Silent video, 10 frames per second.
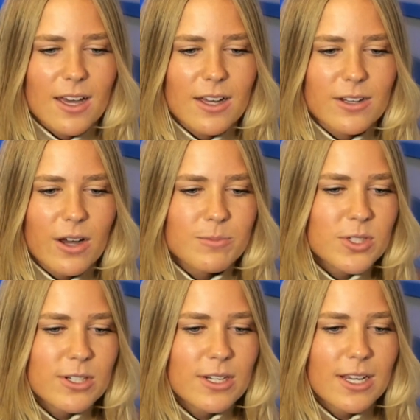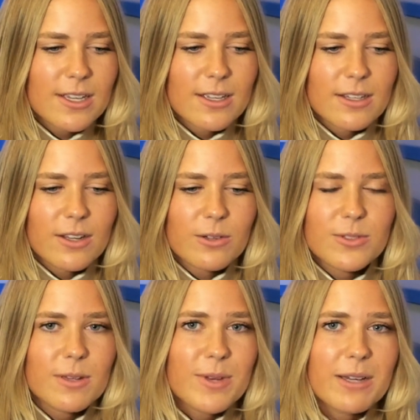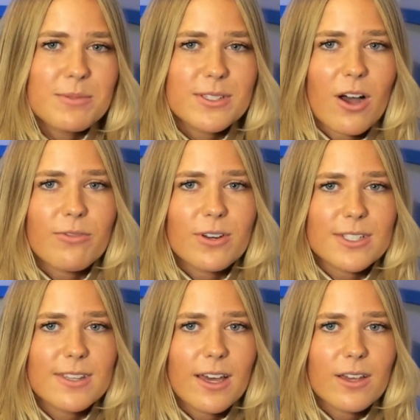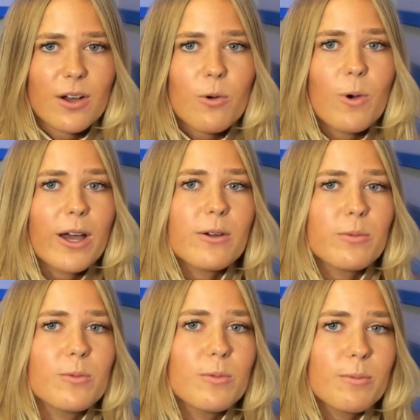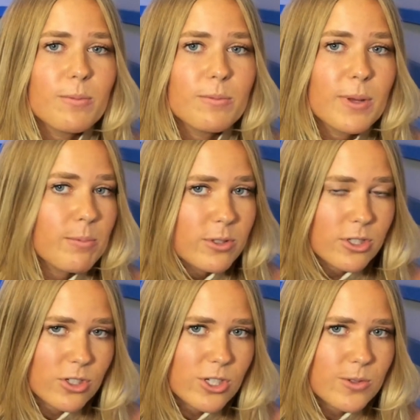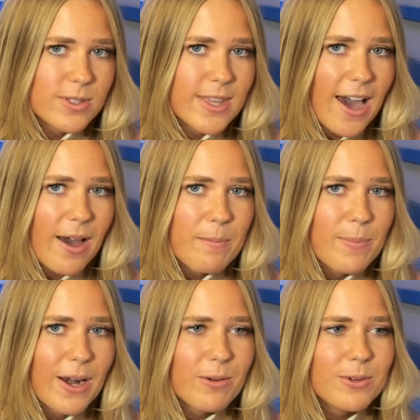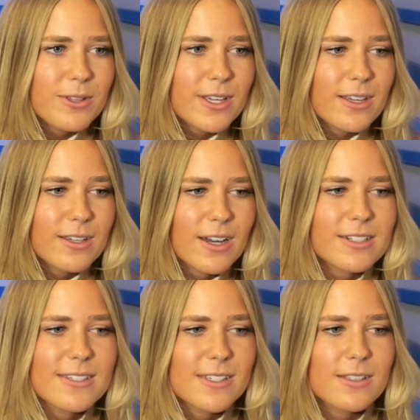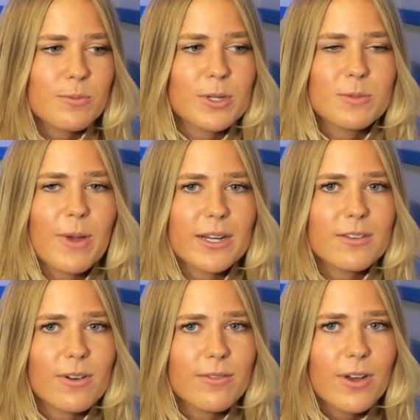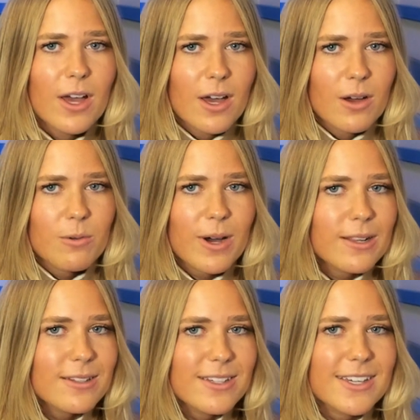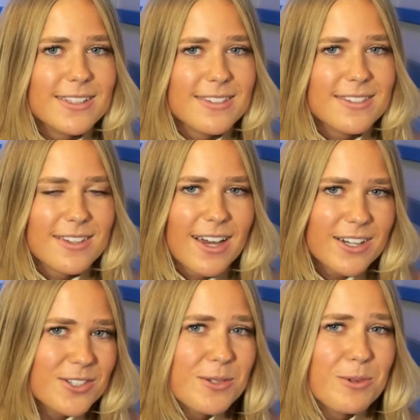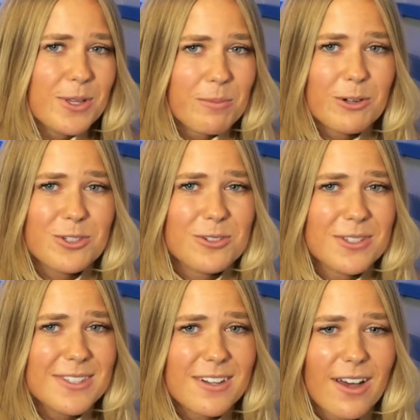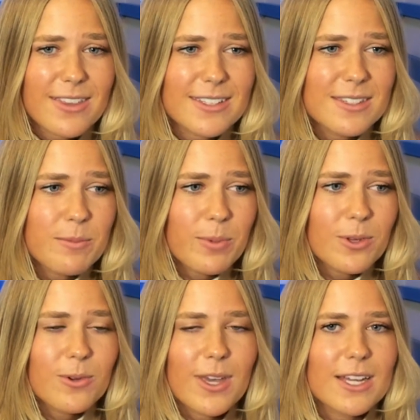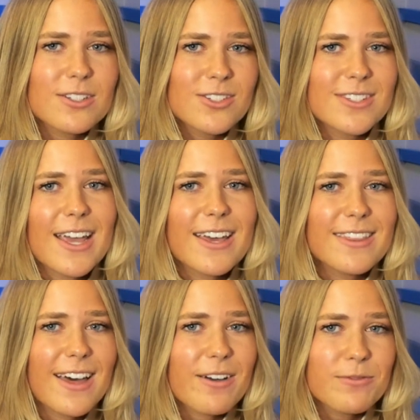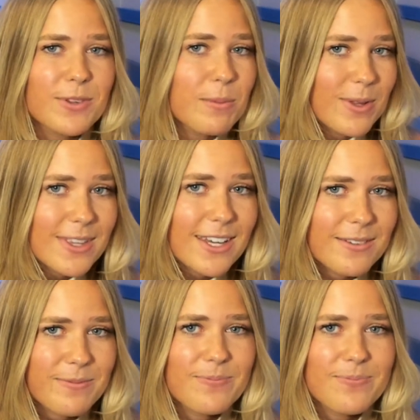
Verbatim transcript: adoption, you know, sometimes is offered as like, oh, why don't people just choose that? But I really got to see the perspective of, well, it's actually really emotional. It's not that simple. You can't just say it that flippantly.